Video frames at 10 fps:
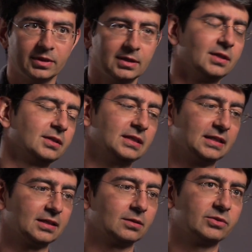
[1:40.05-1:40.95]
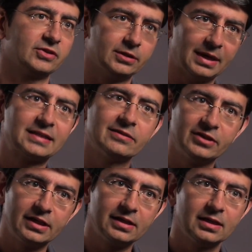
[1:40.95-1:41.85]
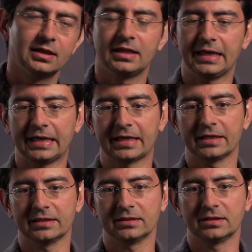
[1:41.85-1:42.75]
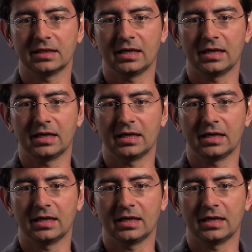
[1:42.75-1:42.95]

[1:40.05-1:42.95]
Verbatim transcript: was interactivity, and